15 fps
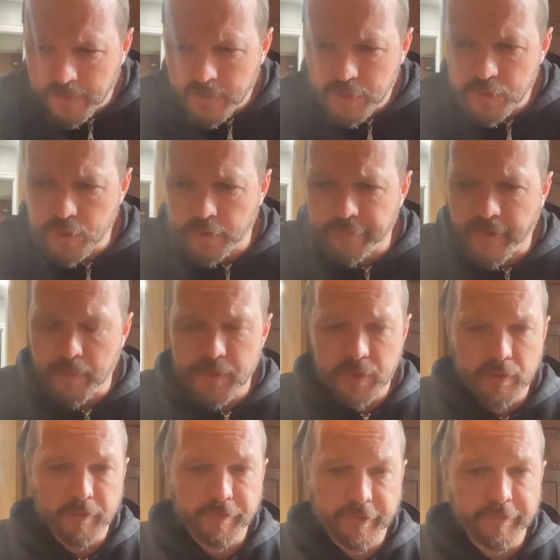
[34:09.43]
So if I was
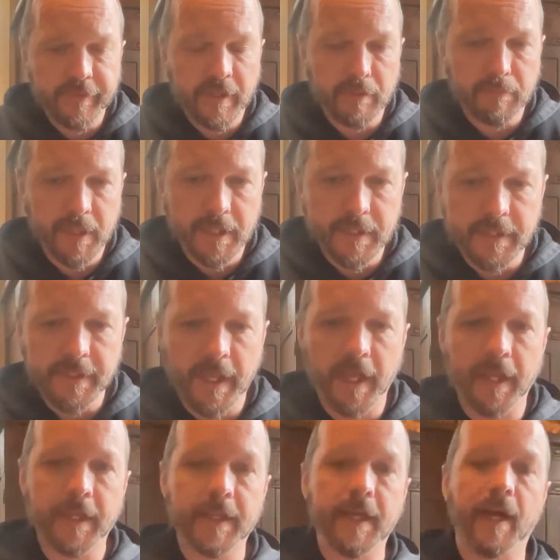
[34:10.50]
doing 15 minutes a
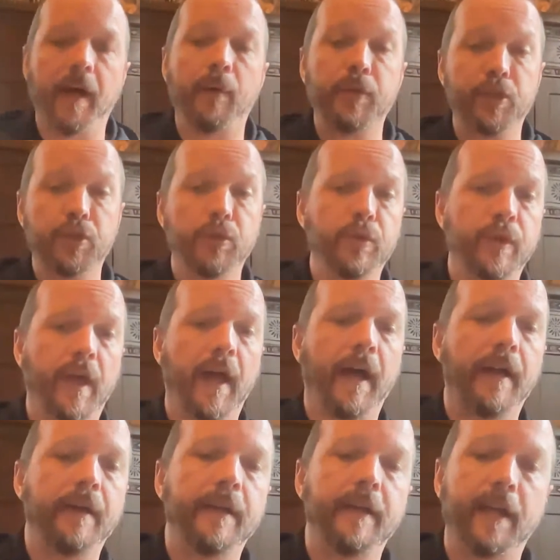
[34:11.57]
day, I would do
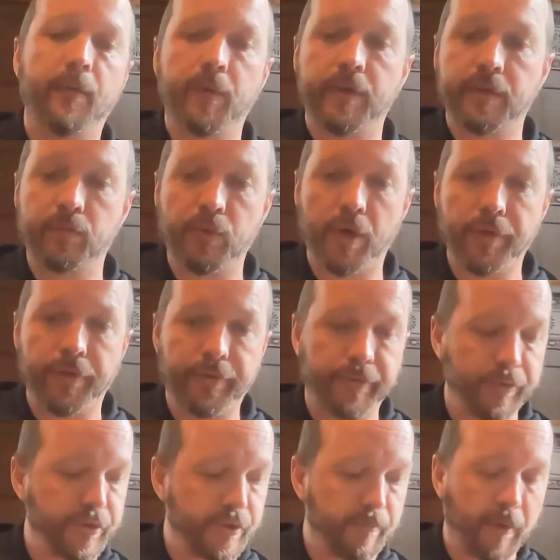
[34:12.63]
that, and I would run
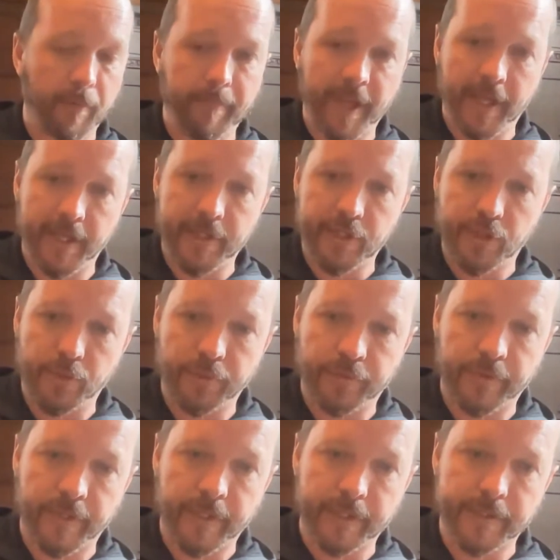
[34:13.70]
through some arpeggio
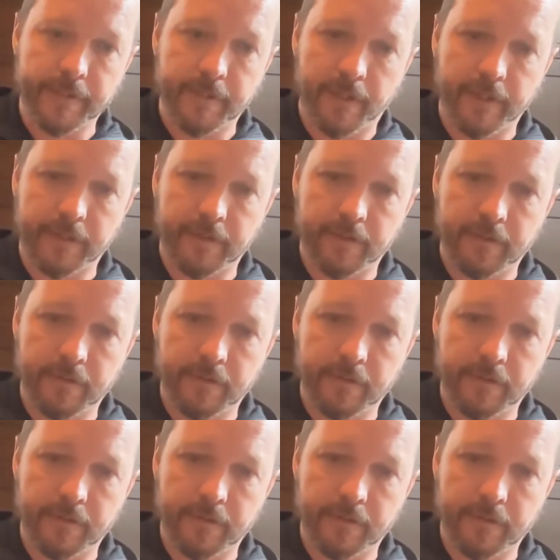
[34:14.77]
things like